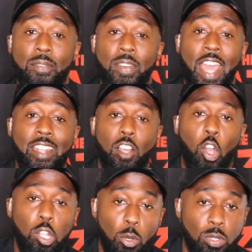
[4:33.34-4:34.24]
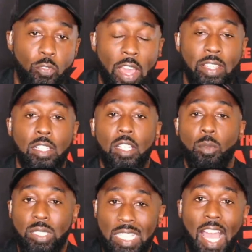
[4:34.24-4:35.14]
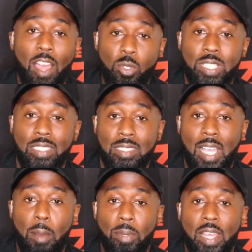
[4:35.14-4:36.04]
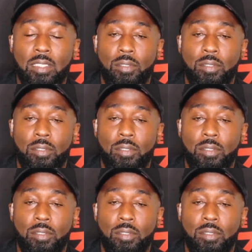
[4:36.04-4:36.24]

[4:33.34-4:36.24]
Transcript: even had a close fight with the guy who's at the top of that